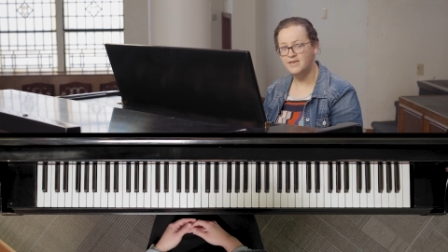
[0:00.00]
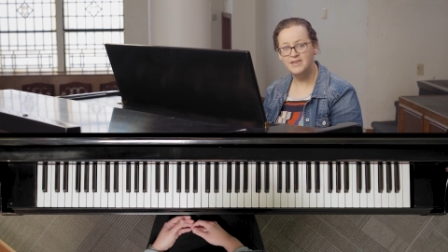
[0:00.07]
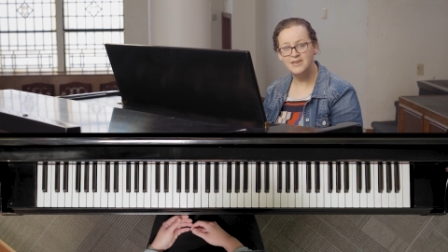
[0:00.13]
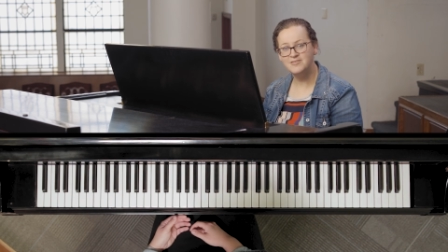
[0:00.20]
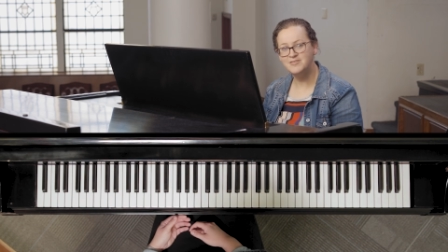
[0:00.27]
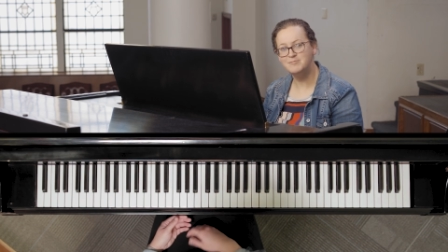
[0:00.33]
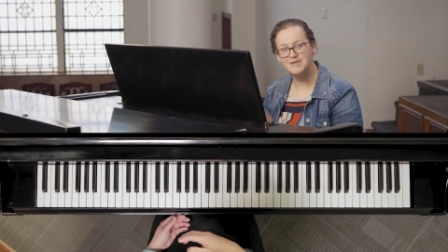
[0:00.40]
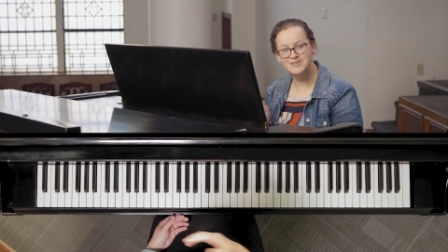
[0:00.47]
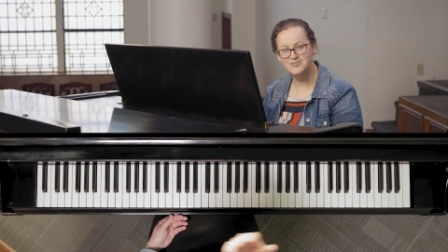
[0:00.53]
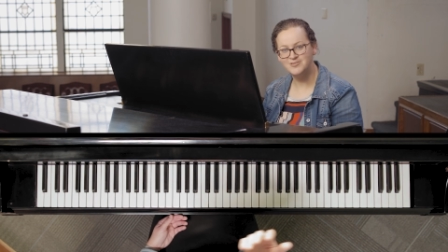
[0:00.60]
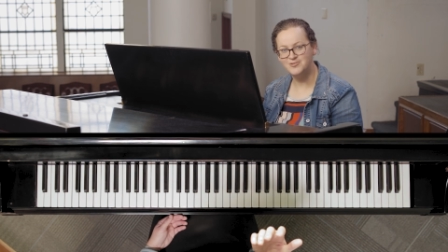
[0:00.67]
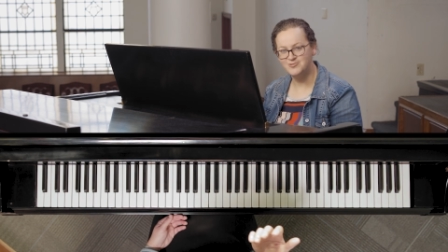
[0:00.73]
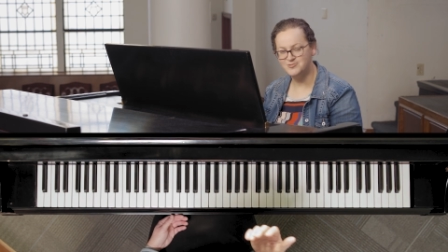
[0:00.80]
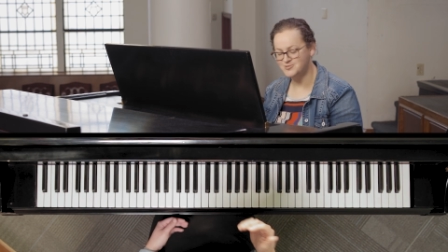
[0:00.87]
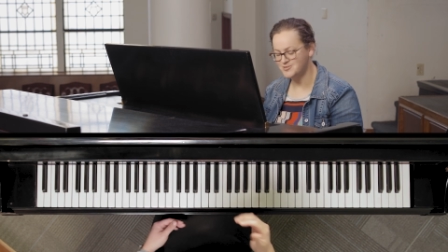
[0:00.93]
Anything based
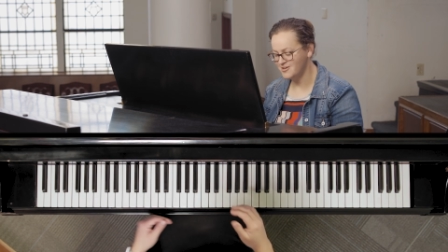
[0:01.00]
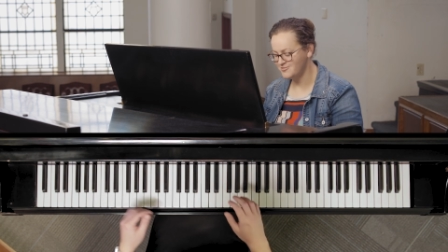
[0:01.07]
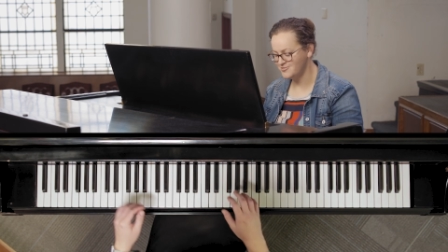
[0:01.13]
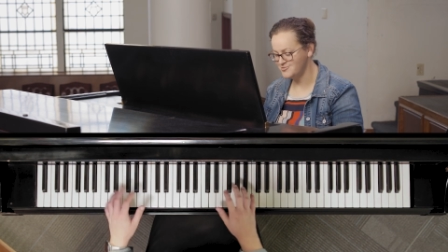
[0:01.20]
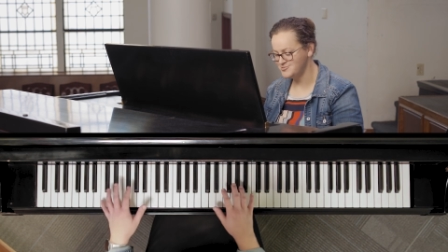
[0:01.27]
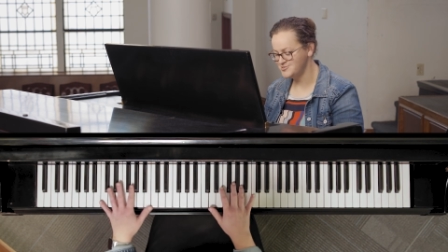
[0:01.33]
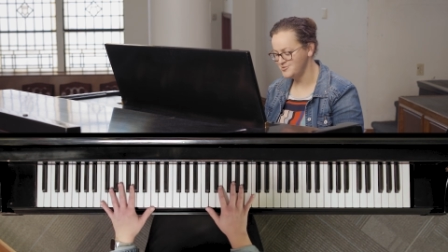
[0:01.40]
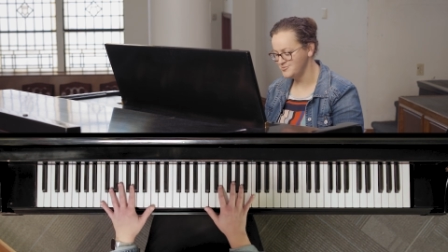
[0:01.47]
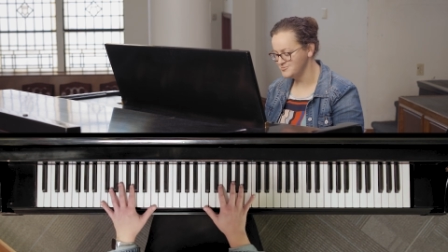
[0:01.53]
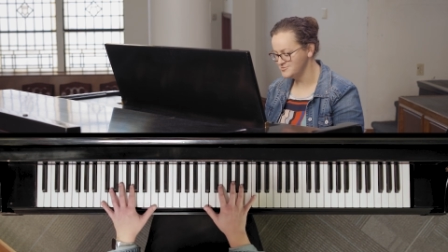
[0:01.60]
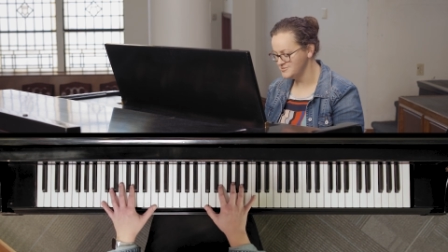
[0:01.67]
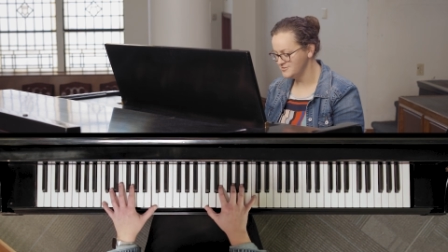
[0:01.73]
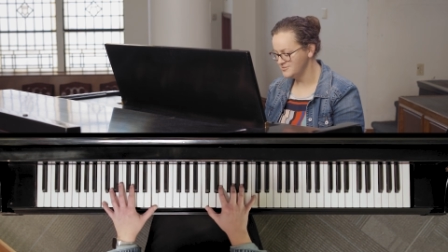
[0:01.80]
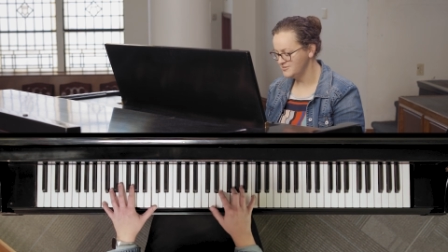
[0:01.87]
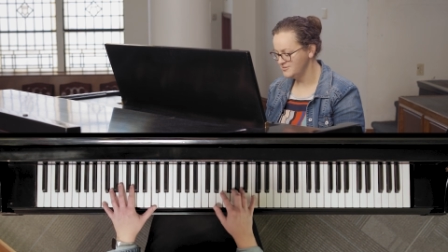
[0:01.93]
on those on those notes.